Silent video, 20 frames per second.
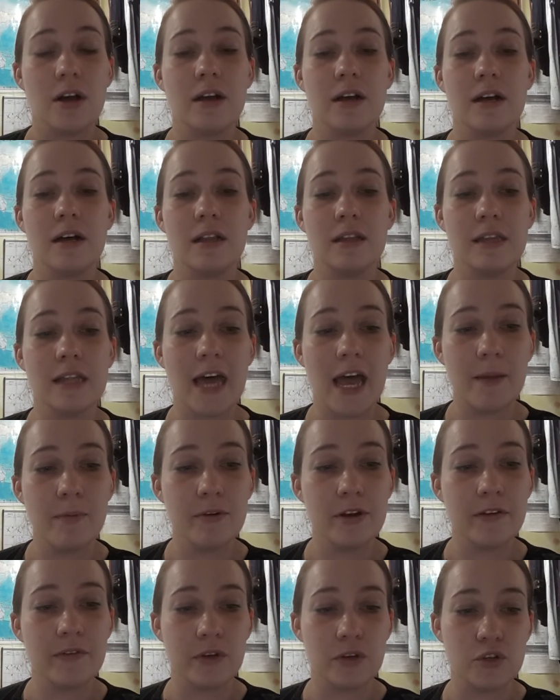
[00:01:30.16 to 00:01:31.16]

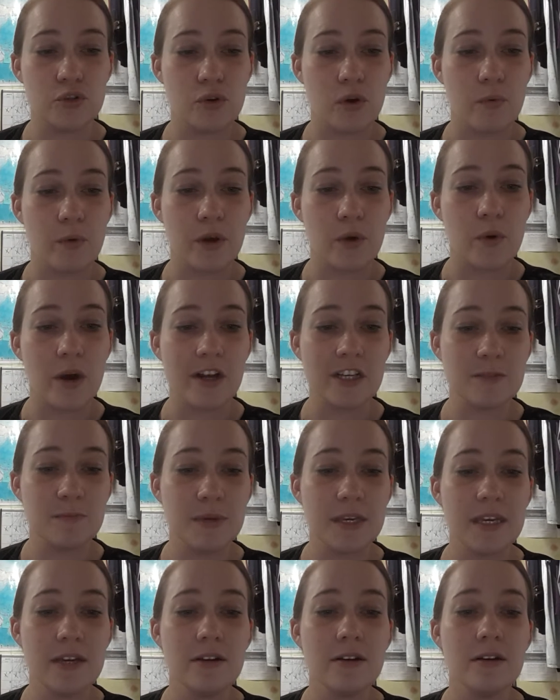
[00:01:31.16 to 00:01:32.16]
Collaborative control requires
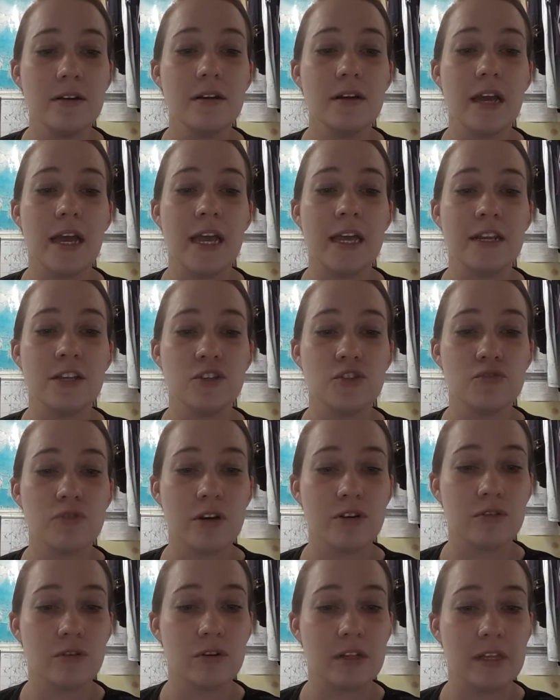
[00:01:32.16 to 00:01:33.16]
peer and
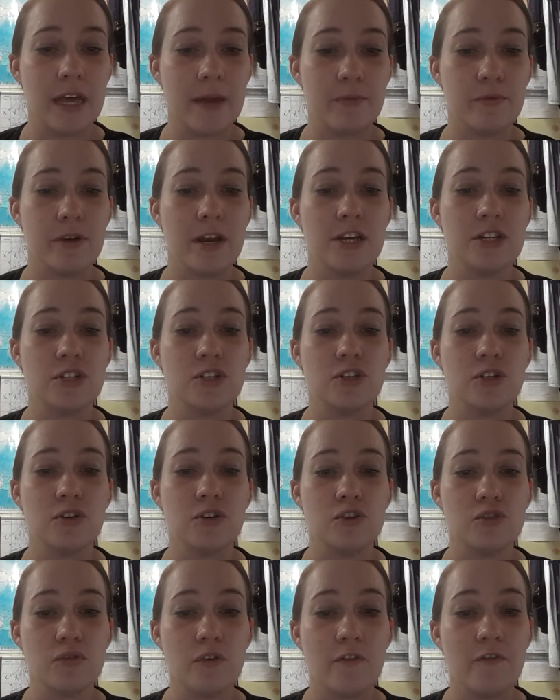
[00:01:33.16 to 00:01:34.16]
instructor collaboration to
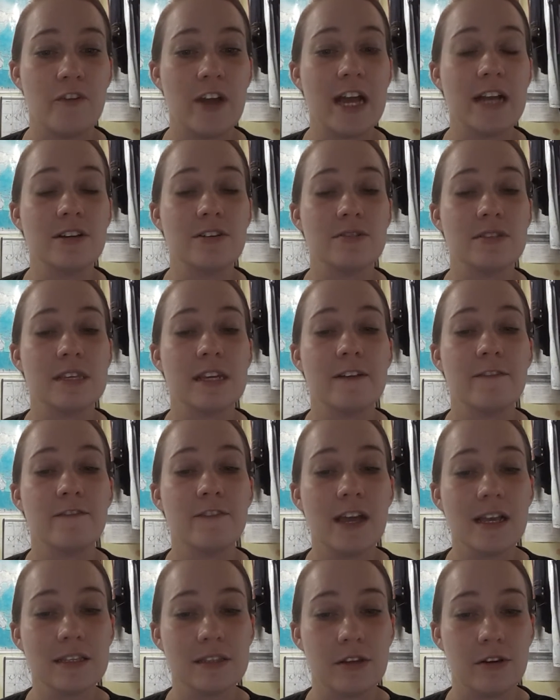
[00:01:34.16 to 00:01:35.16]
control factors that
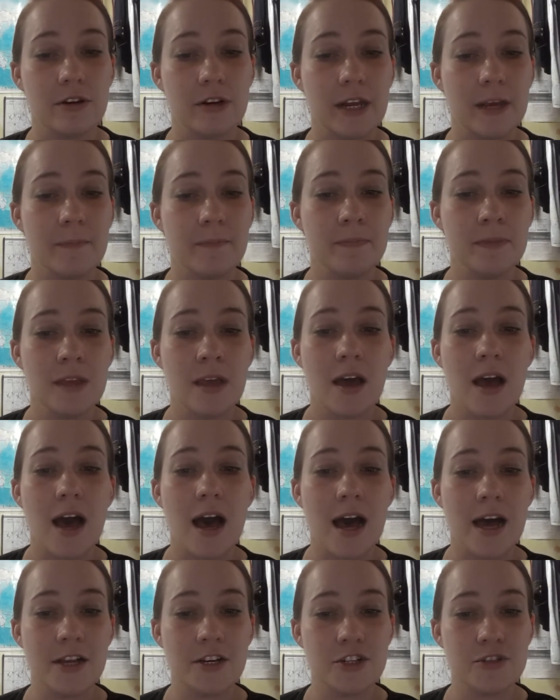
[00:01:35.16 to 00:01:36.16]
affect learning.
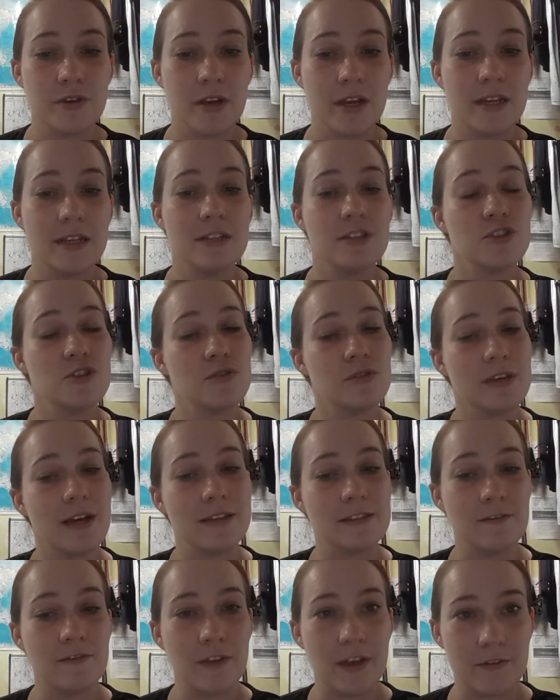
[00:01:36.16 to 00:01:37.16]
Andrade,
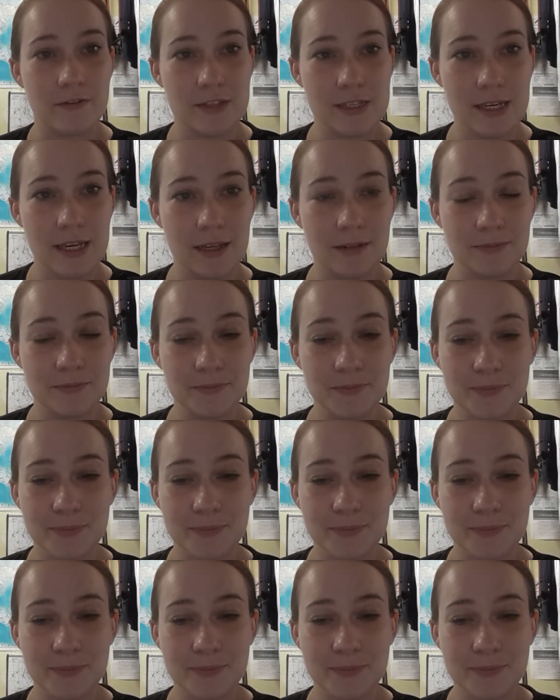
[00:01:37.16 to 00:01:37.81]
2015.